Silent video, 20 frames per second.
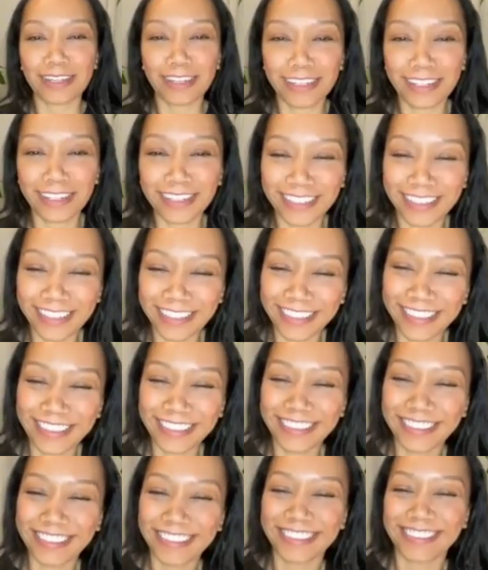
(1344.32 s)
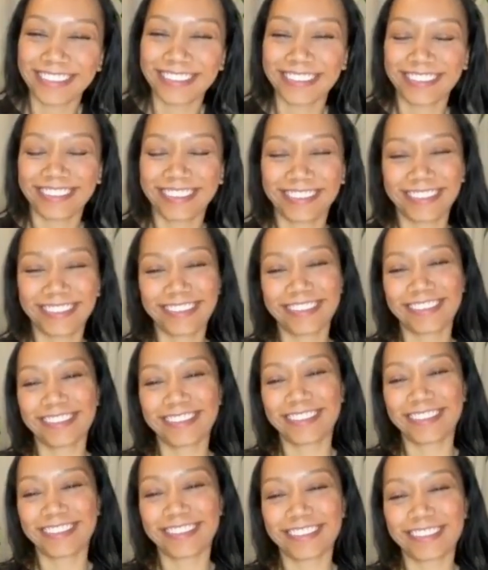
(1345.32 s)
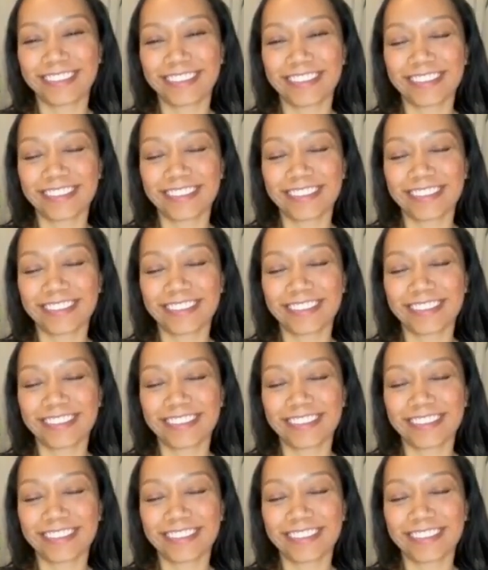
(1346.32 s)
but it really is